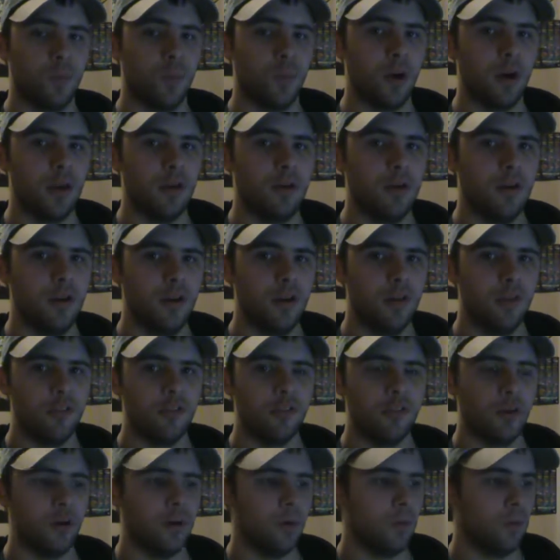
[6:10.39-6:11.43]
One,
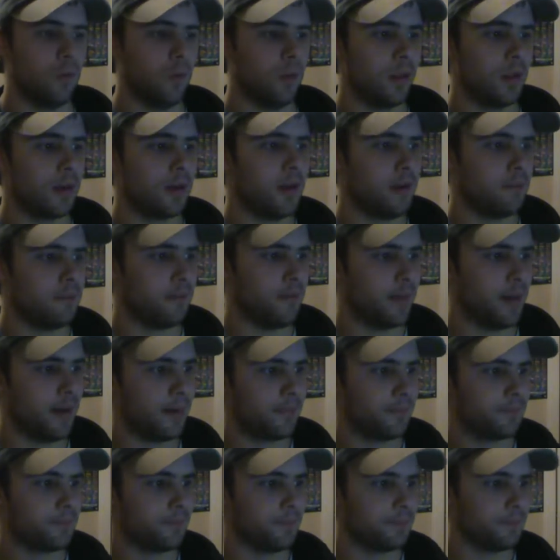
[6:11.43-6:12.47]
so look out for that.